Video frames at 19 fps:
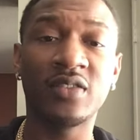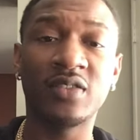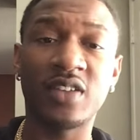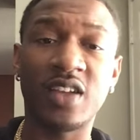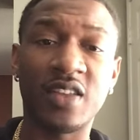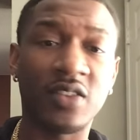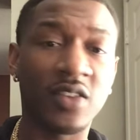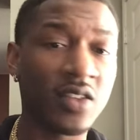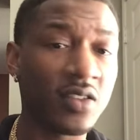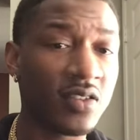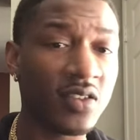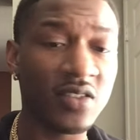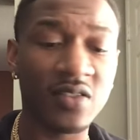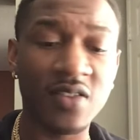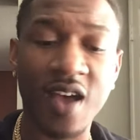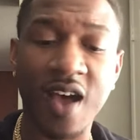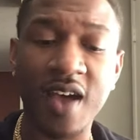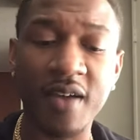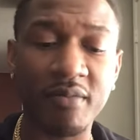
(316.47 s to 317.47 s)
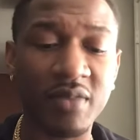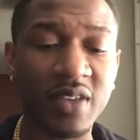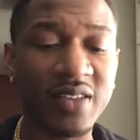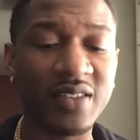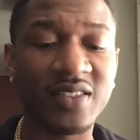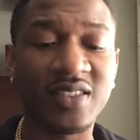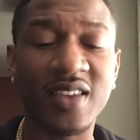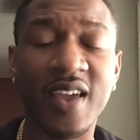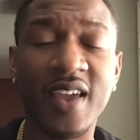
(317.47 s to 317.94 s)
And this is not
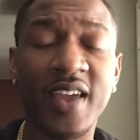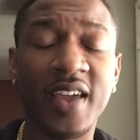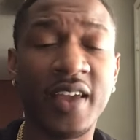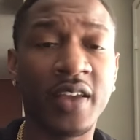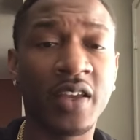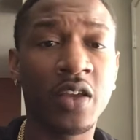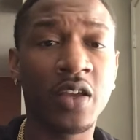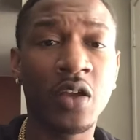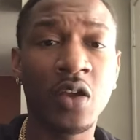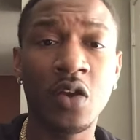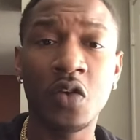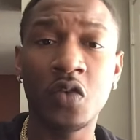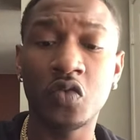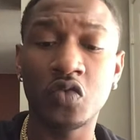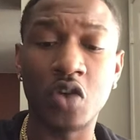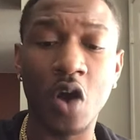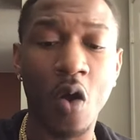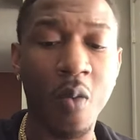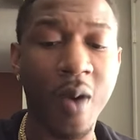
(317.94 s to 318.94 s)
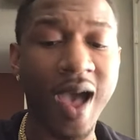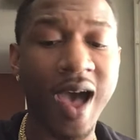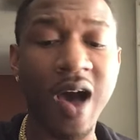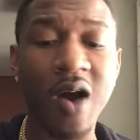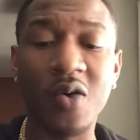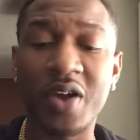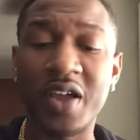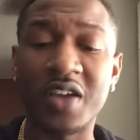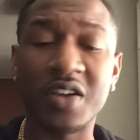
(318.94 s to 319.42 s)
me saying go
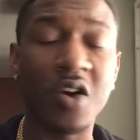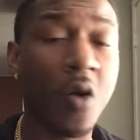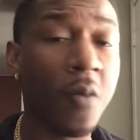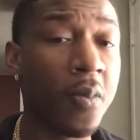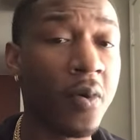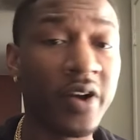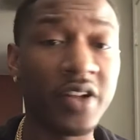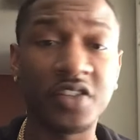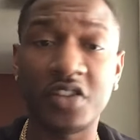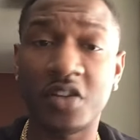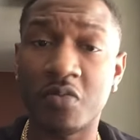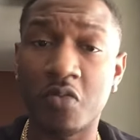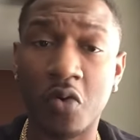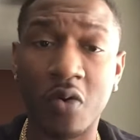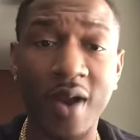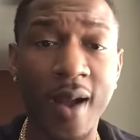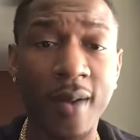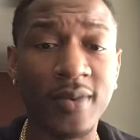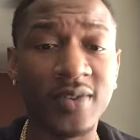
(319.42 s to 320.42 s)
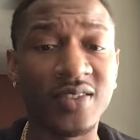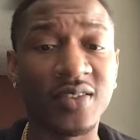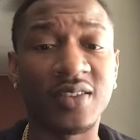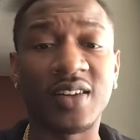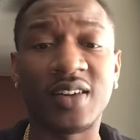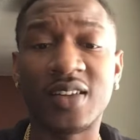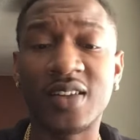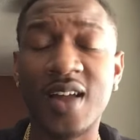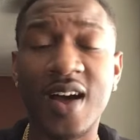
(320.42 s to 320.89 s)
out and go punch in more hours on the
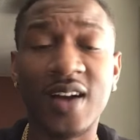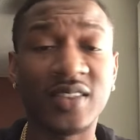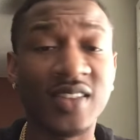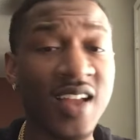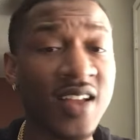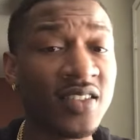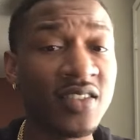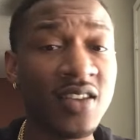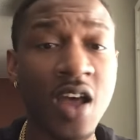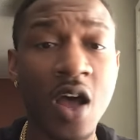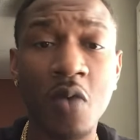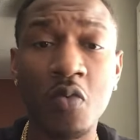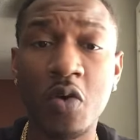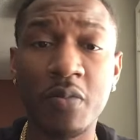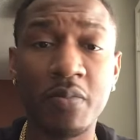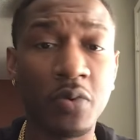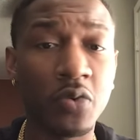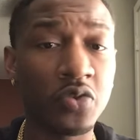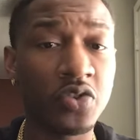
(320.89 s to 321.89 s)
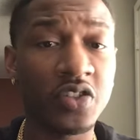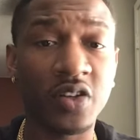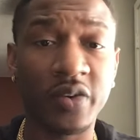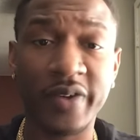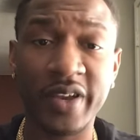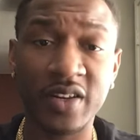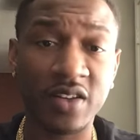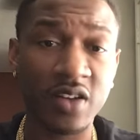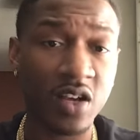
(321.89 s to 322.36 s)
clock. That's not what boost your
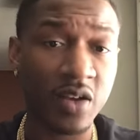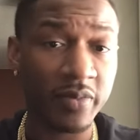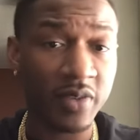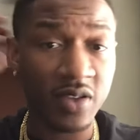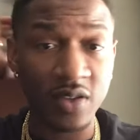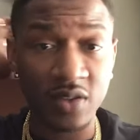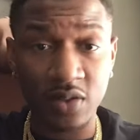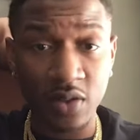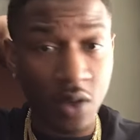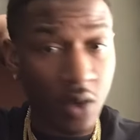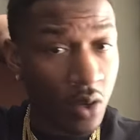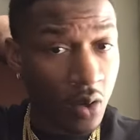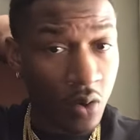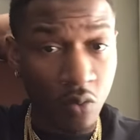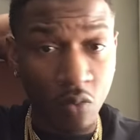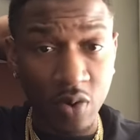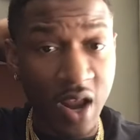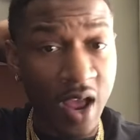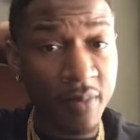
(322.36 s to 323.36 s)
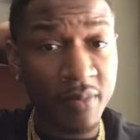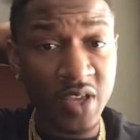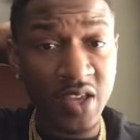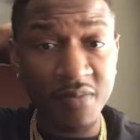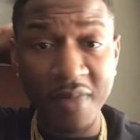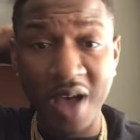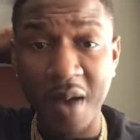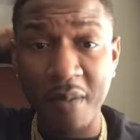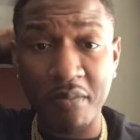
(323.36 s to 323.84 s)
income is. When I mean
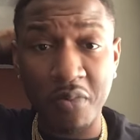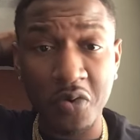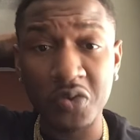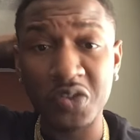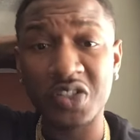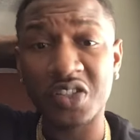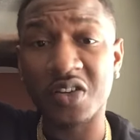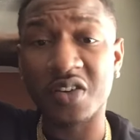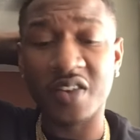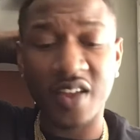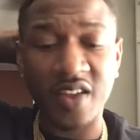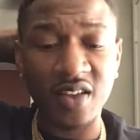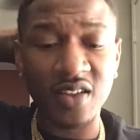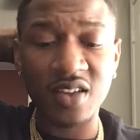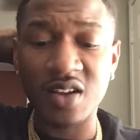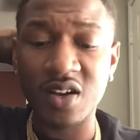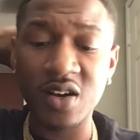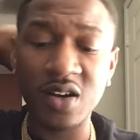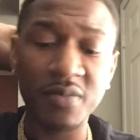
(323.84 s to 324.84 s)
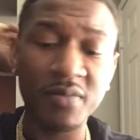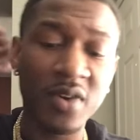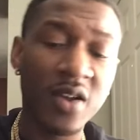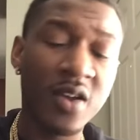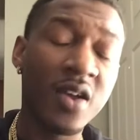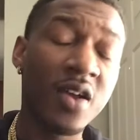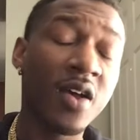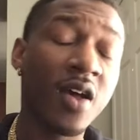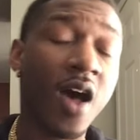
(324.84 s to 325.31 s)
by boost your income,
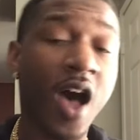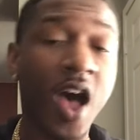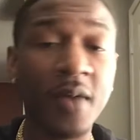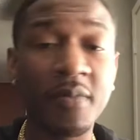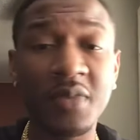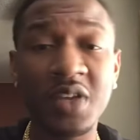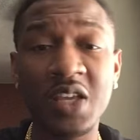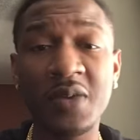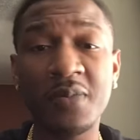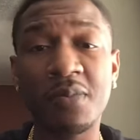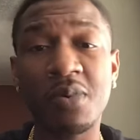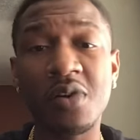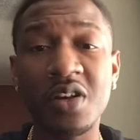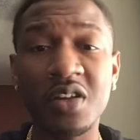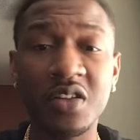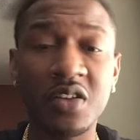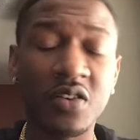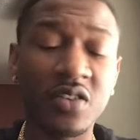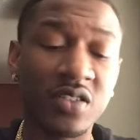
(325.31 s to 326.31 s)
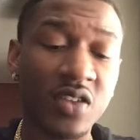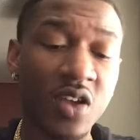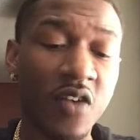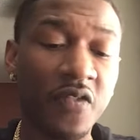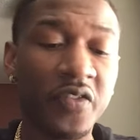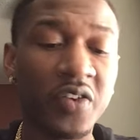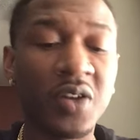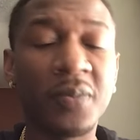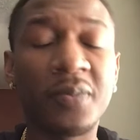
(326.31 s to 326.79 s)
I mean putting
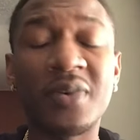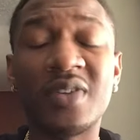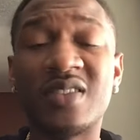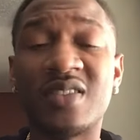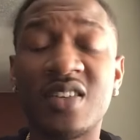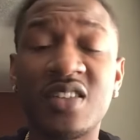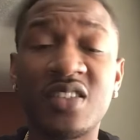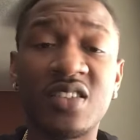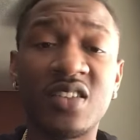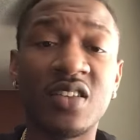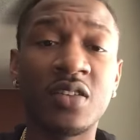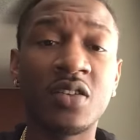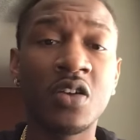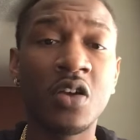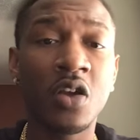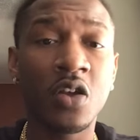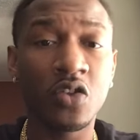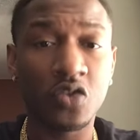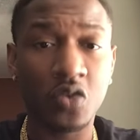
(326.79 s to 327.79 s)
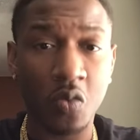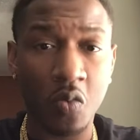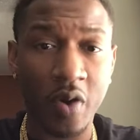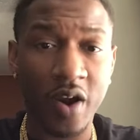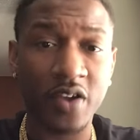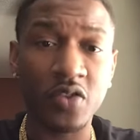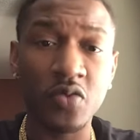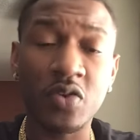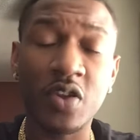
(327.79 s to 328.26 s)
yourself in a position to
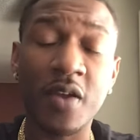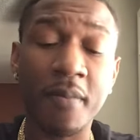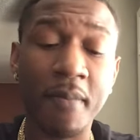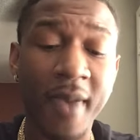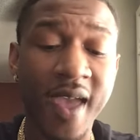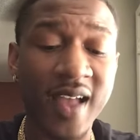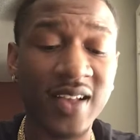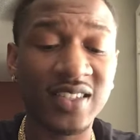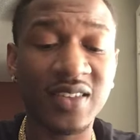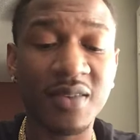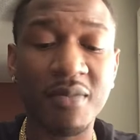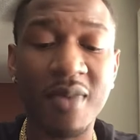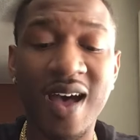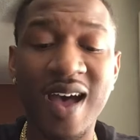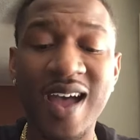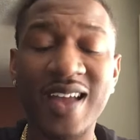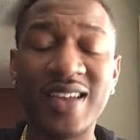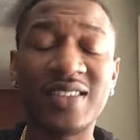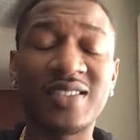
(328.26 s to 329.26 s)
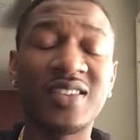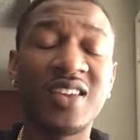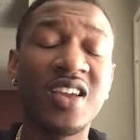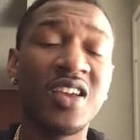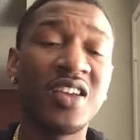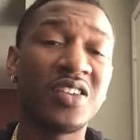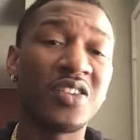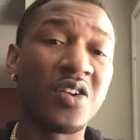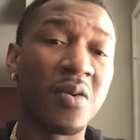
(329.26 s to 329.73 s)
where you can maximize
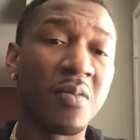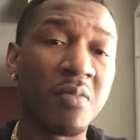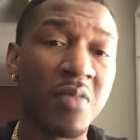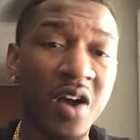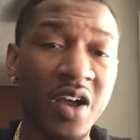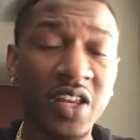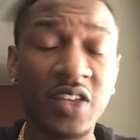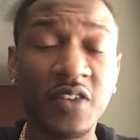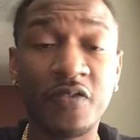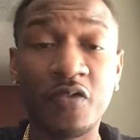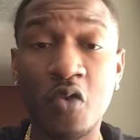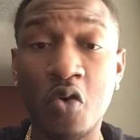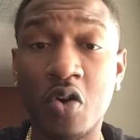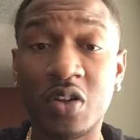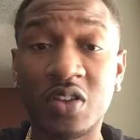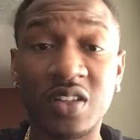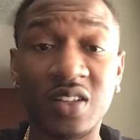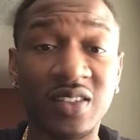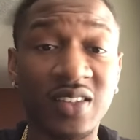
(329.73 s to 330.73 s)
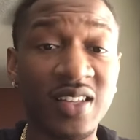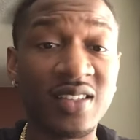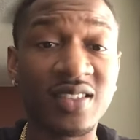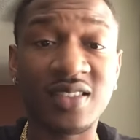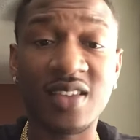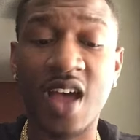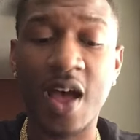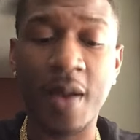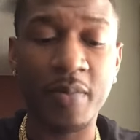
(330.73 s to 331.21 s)
your money for the least
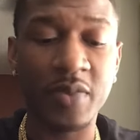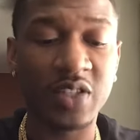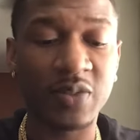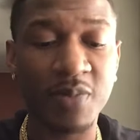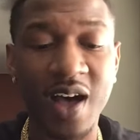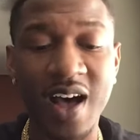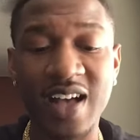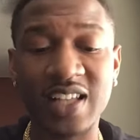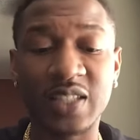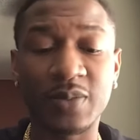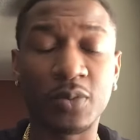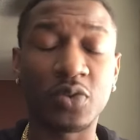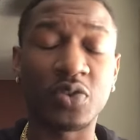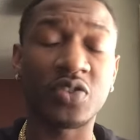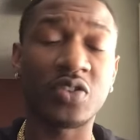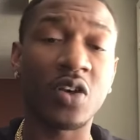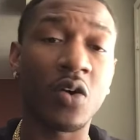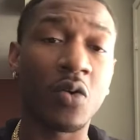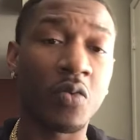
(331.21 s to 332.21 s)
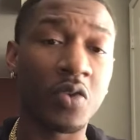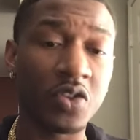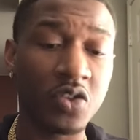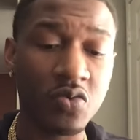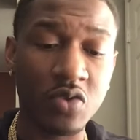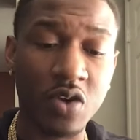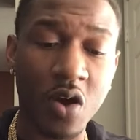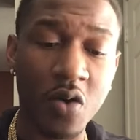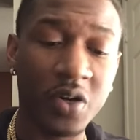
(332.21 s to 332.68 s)
time as possible. So when you
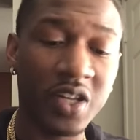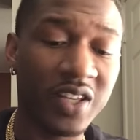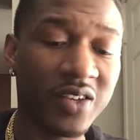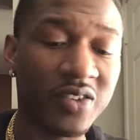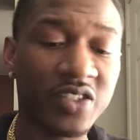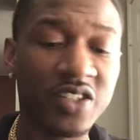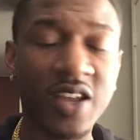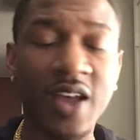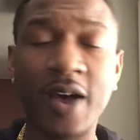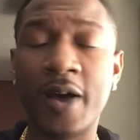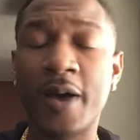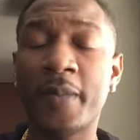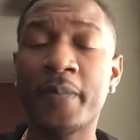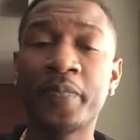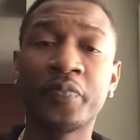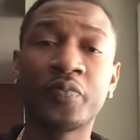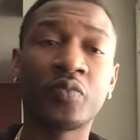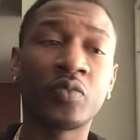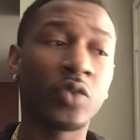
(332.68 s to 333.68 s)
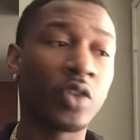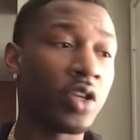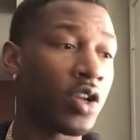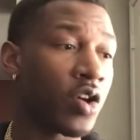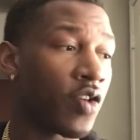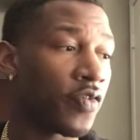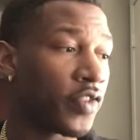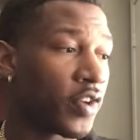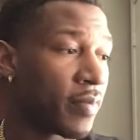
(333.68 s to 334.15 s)
go to your job,
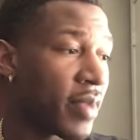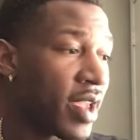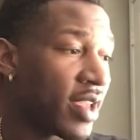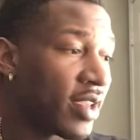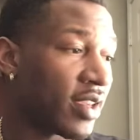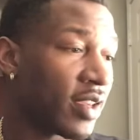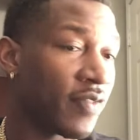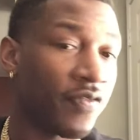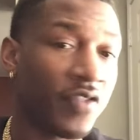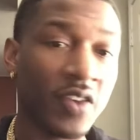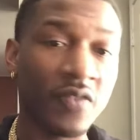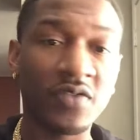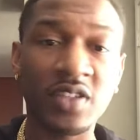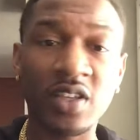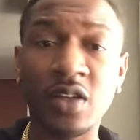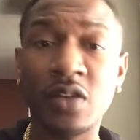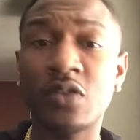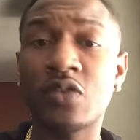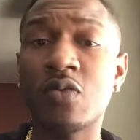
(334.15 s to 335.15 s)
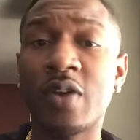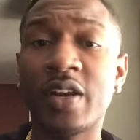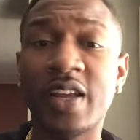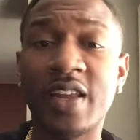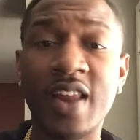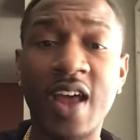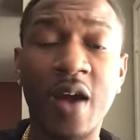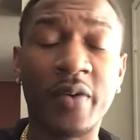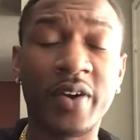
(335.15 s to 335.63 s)
if you're making 15, 20
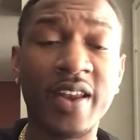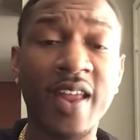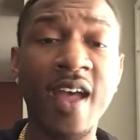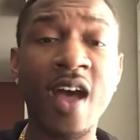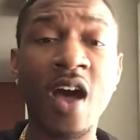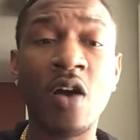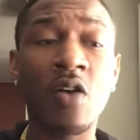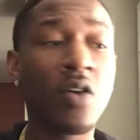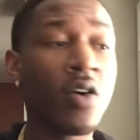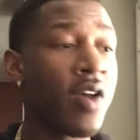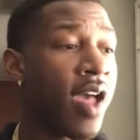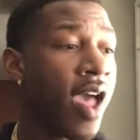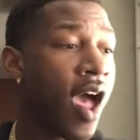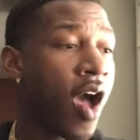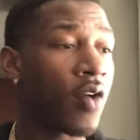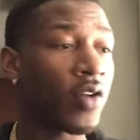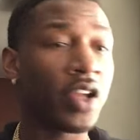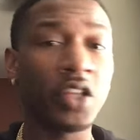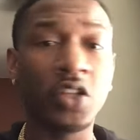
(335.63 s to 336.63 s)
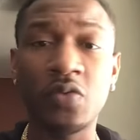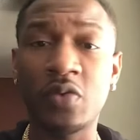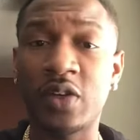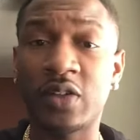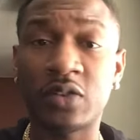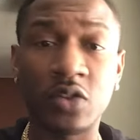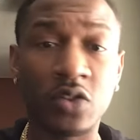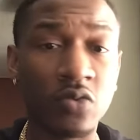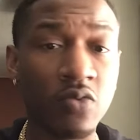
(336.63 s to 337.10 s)
an hour now, how can you
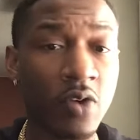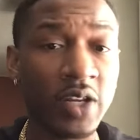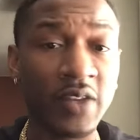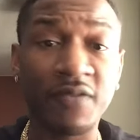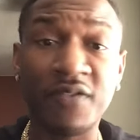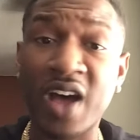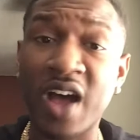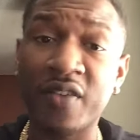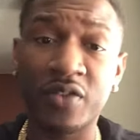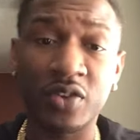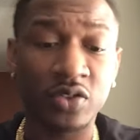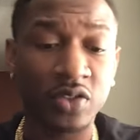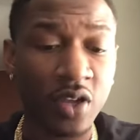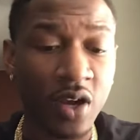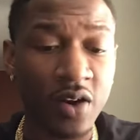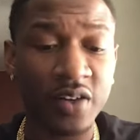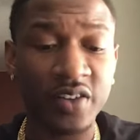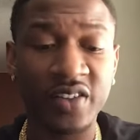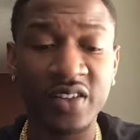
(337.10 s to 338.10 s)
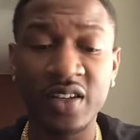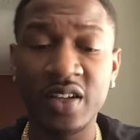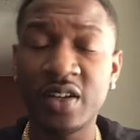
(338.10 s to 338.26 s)
get to 25 or 30?